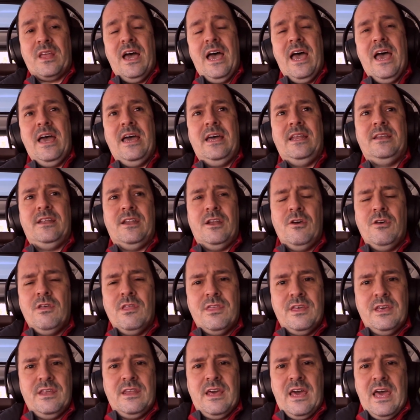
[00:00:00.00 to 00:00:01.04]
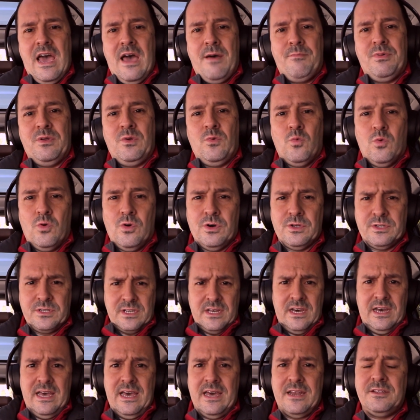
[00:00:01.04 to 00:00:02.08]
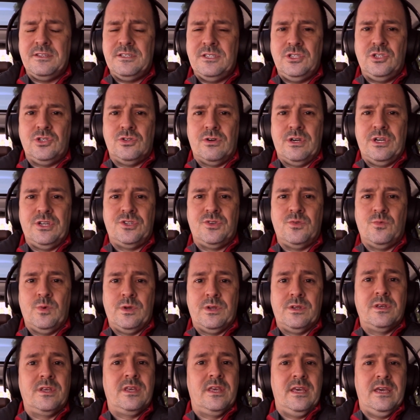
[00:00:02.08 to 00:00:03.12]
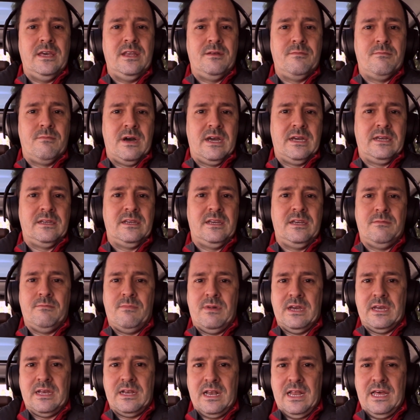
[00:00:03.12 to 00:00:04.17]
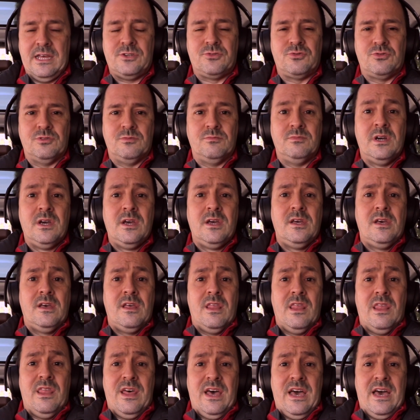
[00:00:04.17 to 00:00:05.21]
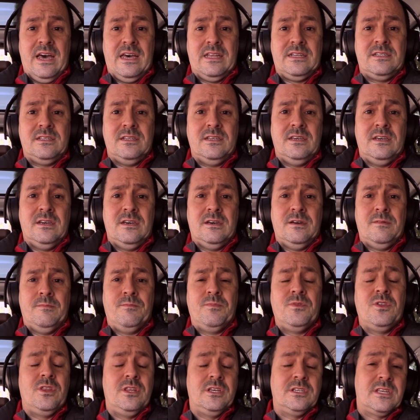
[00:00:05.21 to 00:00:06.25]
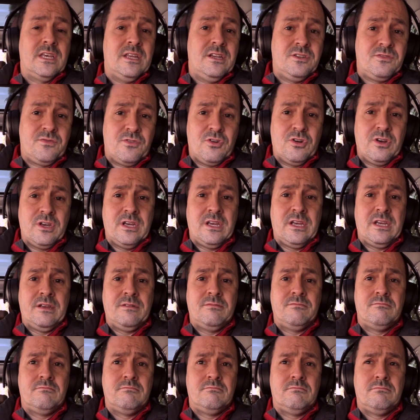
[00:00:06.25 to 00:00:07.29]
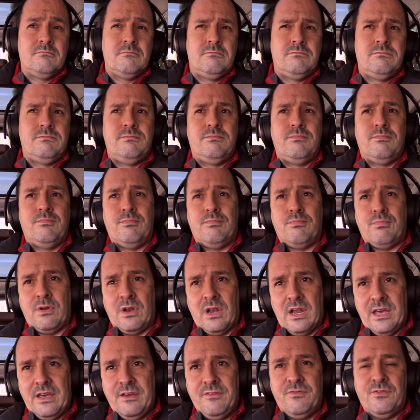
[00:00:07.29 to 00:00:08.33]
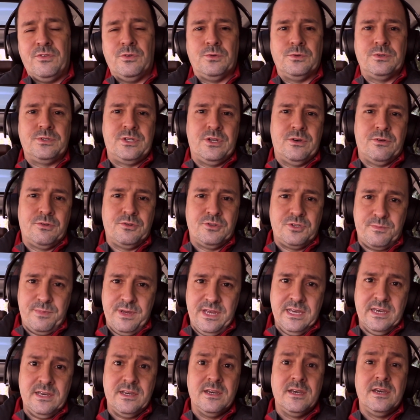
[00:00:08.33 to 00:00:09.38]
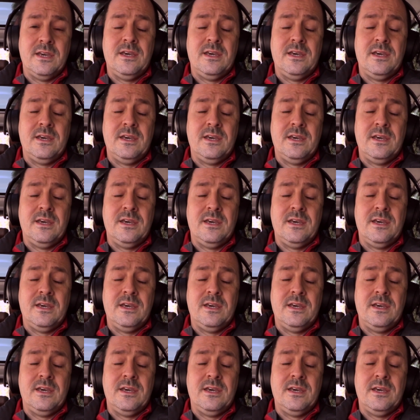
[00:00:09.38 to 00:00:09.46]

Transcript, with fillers: And another thing that happened was I had a situation with a kid in my in my classroom that um, this kid is very playful, so to speak.